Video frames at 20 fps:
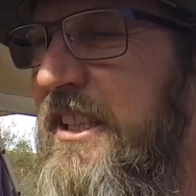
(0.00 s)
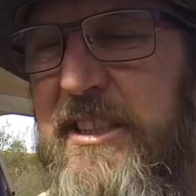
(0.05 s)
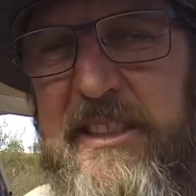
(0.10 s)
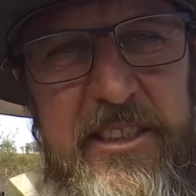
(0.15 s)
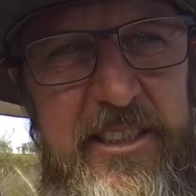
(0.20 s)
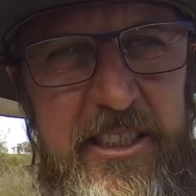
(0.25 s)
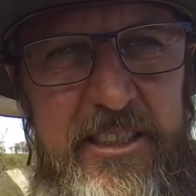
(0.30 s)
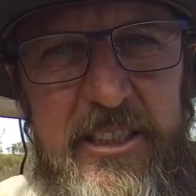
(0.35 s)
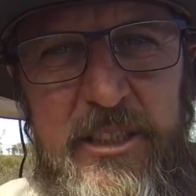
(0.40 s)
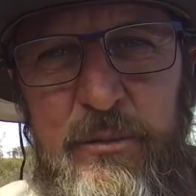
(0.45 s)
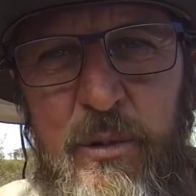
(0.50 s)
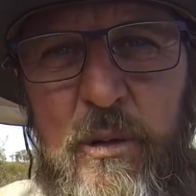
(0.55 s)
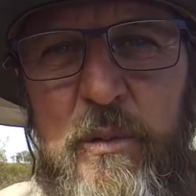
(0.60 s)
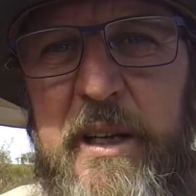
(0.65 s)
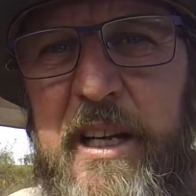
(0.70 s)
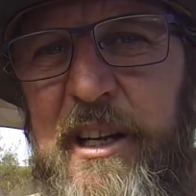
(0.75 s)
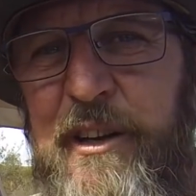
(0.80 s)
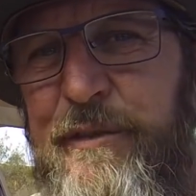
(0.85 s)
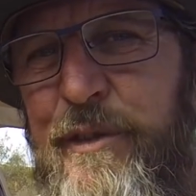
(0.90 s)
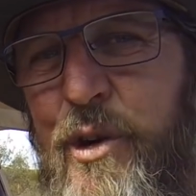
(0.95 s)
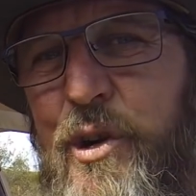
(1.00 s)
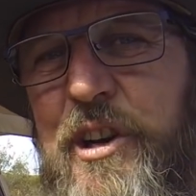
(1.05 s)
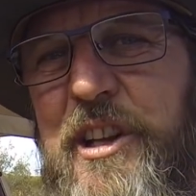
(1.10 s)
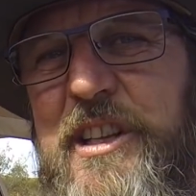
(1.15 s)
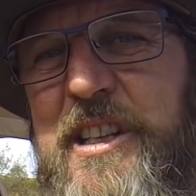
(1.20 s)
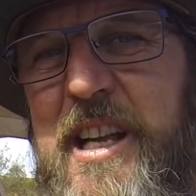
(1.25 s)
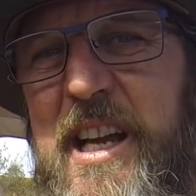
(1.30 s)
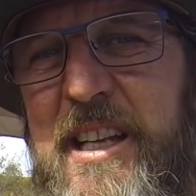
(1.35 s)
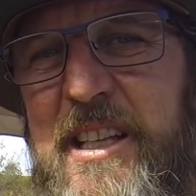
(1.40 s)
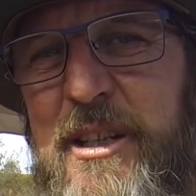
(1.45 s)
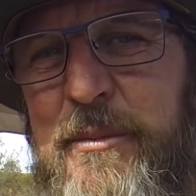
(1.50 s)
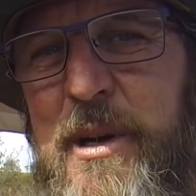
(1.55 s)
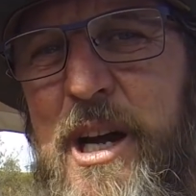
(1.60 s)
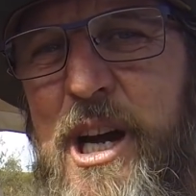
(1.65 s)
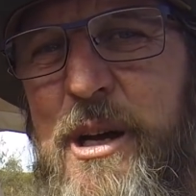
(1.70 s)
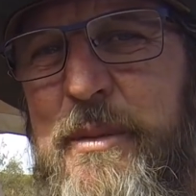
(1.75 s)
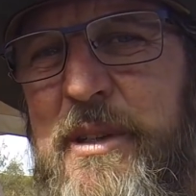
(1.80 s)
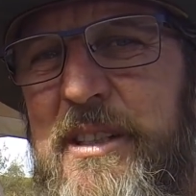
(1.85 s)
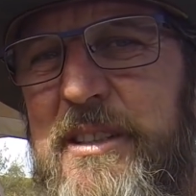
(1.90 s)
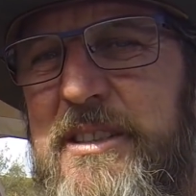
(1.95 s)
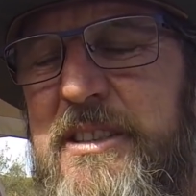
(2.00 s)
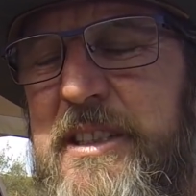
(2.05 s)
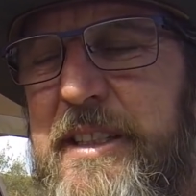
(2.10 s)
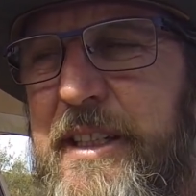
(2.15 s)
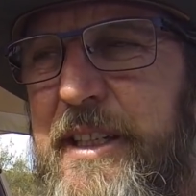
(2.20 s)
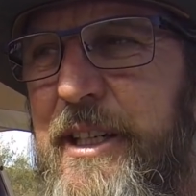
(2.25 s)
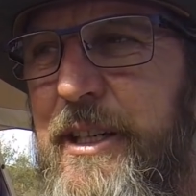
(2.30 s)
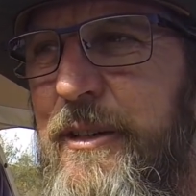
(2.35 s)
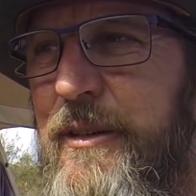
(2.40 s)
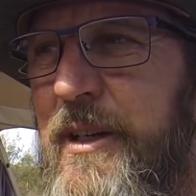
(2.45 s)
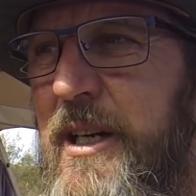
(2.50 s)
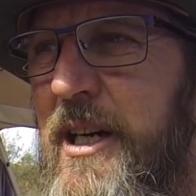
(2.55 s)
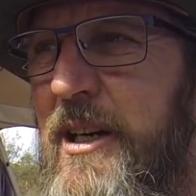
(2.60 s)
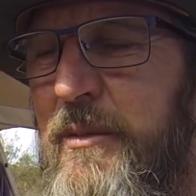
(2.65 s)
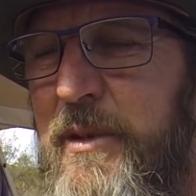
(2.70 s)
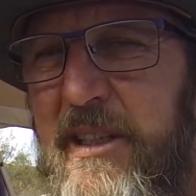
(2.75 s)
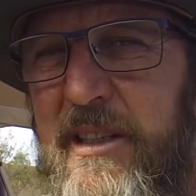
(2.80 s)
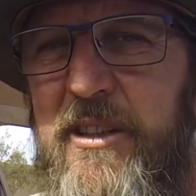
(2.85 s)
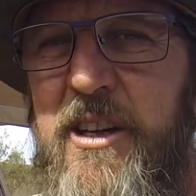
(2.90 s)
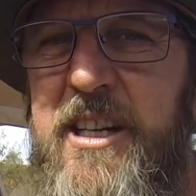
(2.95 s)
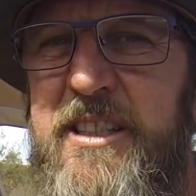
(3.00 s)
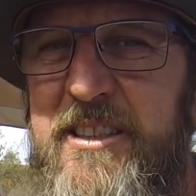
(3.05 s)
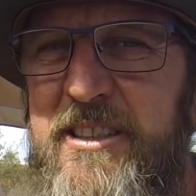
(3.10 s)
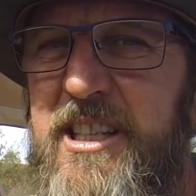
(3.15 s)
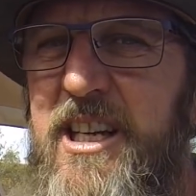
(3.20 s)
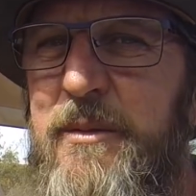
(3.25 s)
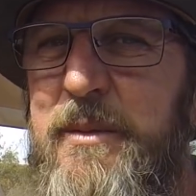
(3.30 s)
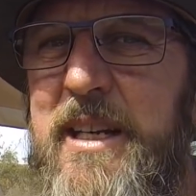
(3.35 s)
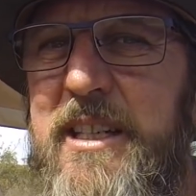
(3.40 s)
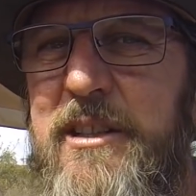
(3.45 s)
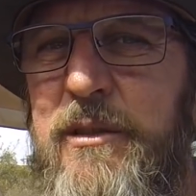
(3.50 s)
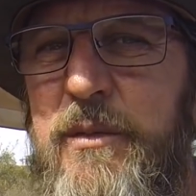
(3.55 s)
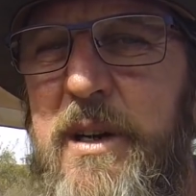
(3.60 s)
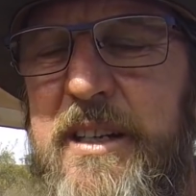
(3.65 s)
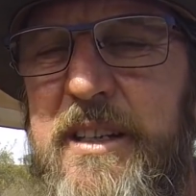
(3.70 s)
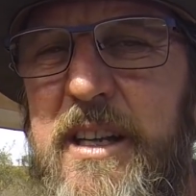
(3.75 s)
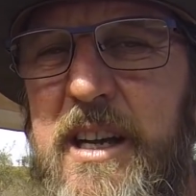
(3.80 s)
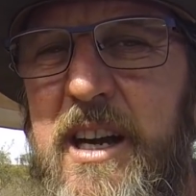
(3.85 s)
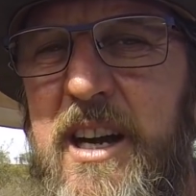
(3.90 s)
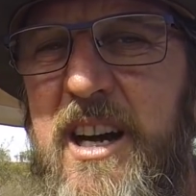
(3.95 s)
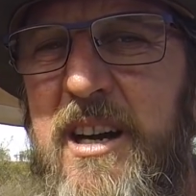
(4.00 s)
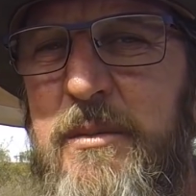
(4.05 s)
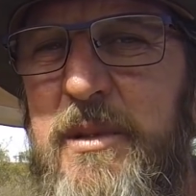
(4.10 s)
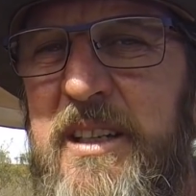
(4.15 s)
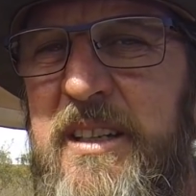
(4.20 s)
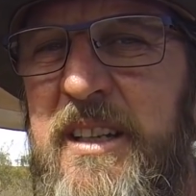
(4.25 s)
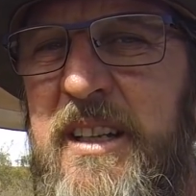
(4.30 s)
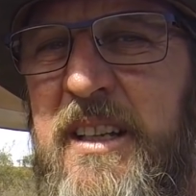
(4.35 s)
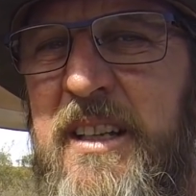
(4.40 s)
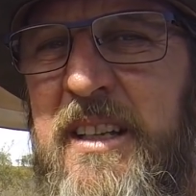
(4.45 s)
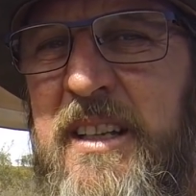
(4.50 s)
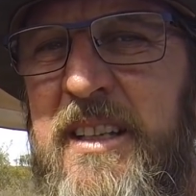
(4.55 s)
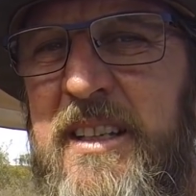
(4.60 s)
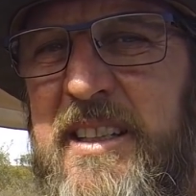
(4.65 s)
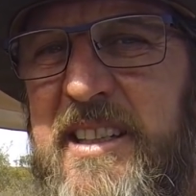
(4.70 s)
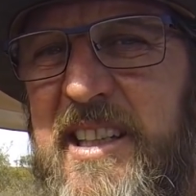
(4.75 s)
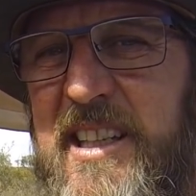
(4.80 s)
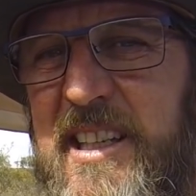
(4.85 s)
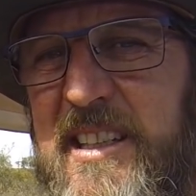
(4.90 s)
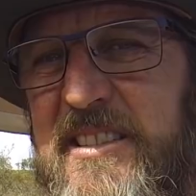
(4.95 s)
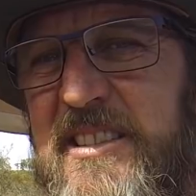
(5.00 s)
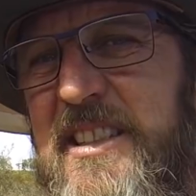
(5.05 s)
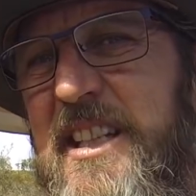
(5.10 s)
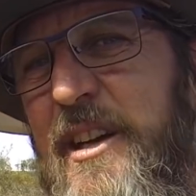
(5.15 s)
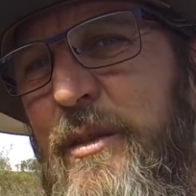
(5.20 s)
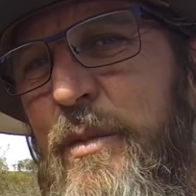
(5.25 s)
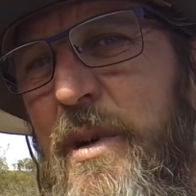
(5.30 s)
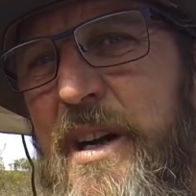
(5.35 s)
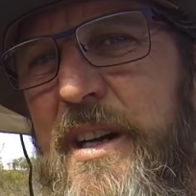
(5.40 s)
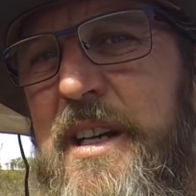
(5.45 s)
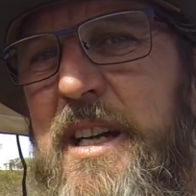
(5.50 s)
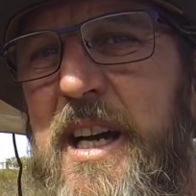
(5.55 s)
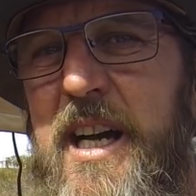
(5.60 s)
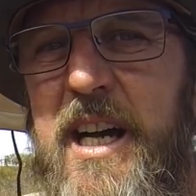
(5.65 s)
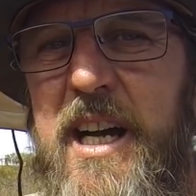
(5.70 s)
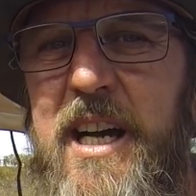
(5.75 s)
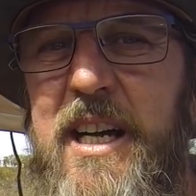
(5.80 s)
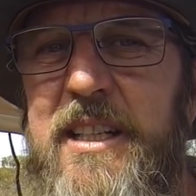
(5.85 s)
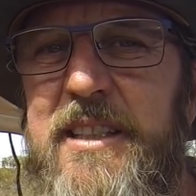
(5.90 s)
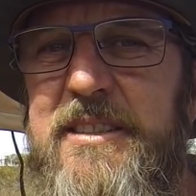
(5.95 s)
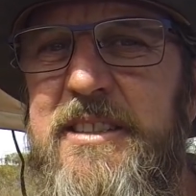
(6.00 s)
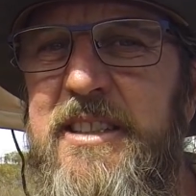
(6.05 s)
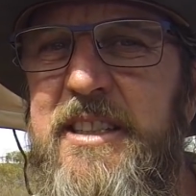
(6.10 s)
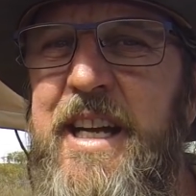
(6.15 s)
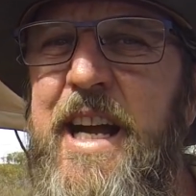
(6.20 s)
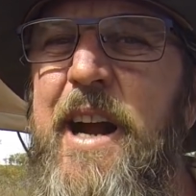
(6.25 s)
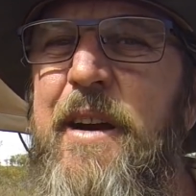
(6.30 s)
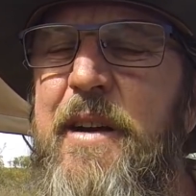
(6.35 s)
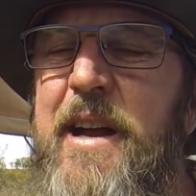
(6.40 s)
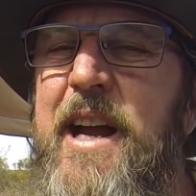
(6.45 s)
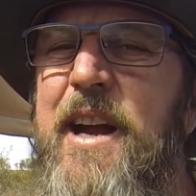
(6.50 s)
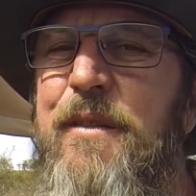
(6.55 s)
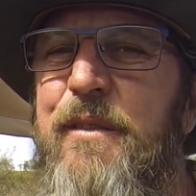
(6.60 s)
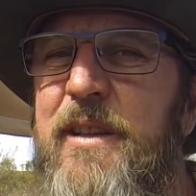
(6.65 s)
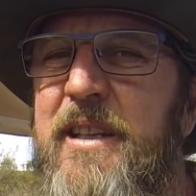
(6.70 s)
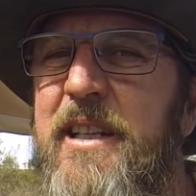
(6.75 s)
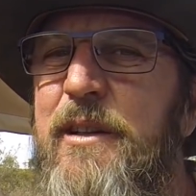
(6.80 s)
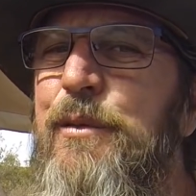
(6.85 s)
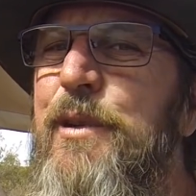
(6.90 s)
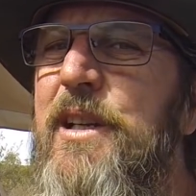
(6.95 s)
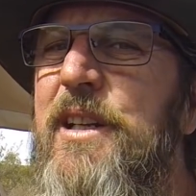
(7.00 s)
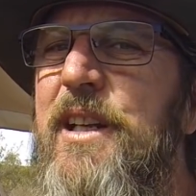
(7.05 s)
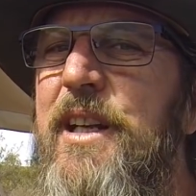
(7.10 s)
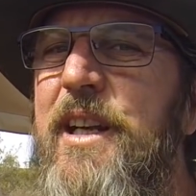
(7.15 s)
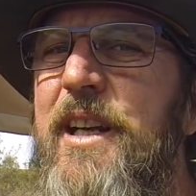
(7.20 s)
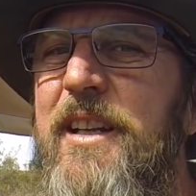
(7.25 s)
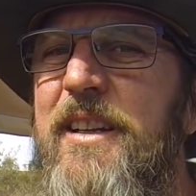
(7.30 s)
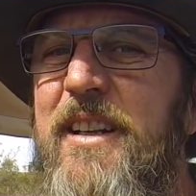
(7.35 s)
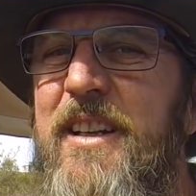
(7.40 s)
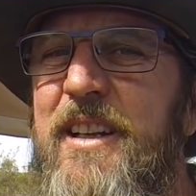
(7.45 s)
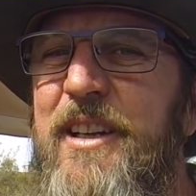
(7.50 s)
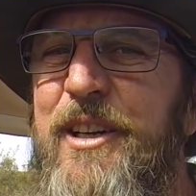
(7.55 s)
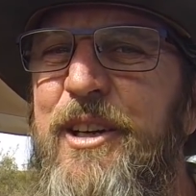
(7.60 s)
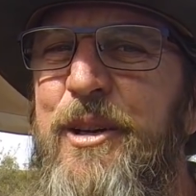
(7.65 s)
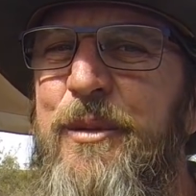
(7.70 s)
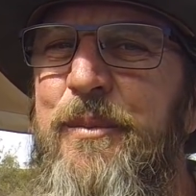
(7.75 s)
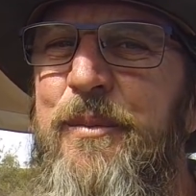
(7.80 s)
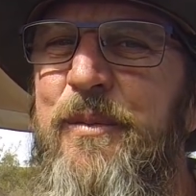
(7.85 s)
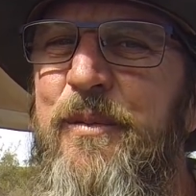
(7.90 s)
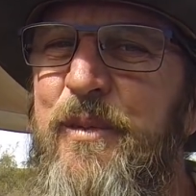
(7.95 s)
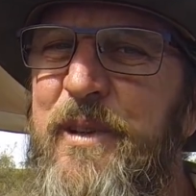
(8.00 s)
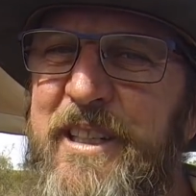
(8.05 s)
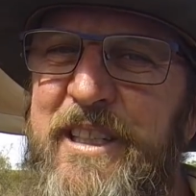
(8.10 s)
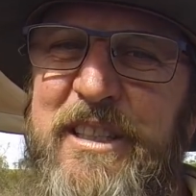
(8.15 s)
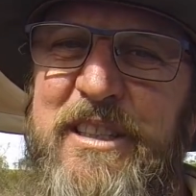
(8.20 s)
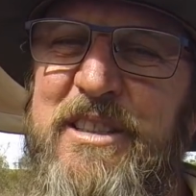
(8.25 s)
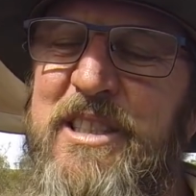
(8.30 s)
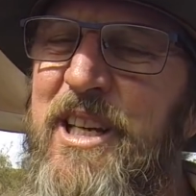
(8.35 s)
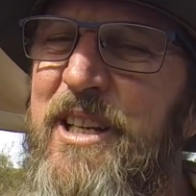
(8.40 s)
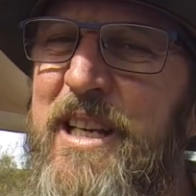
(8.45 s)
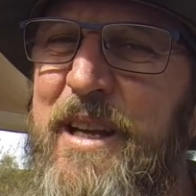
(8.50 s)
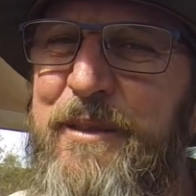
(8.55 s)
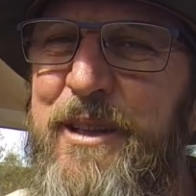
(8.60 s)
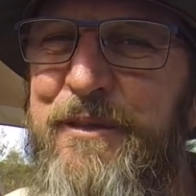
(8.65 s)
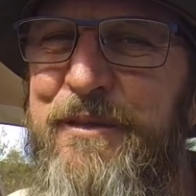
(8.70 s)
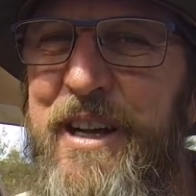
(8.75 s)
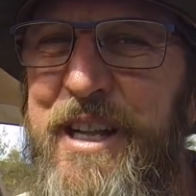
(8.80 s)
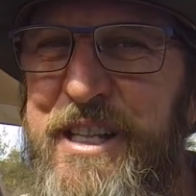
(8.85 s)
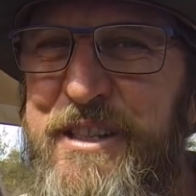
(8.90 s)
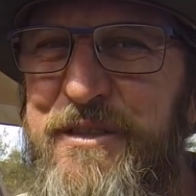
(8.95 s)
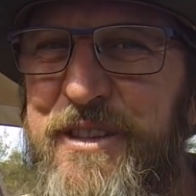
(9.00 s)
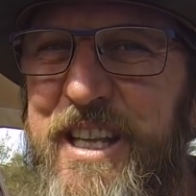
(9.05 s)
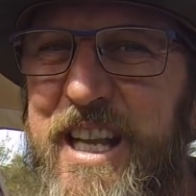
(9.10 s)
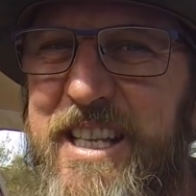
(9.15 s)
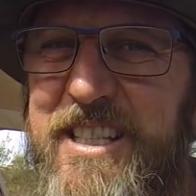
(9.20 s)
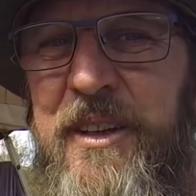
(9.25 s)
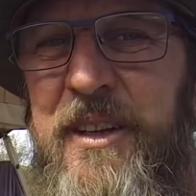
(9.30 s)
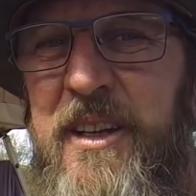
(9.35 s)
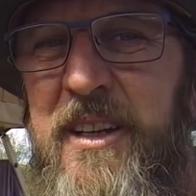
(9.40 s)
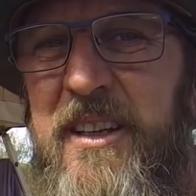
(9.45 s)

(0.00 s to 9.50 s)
This is what we can afford at the moment, so we'd like to go back to 1 car, but yeah, to get 1 car to carry everything we need, we just don't have the funds for that.